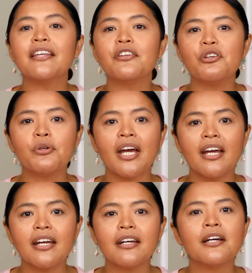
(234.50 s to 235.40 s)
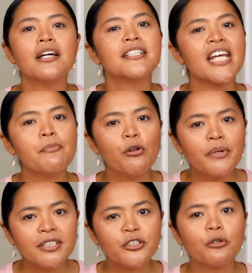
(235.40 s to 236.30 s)
In the UK, table
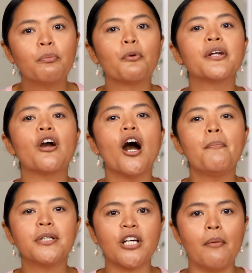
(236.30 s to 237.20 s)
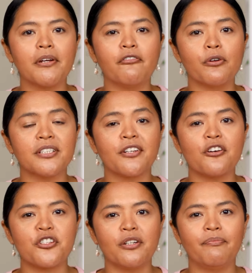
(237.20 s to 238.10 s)
means to bring up a topic for
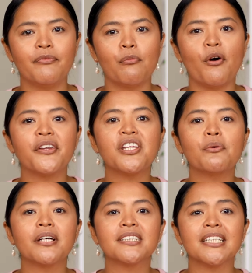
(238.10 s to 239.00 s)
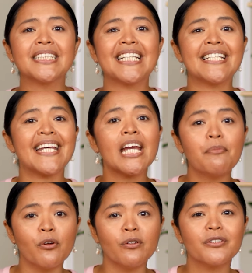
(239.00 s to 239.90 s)
discussion, while the US says to
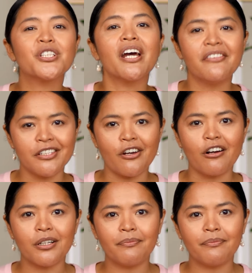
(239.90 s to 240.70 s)
table to end the talk.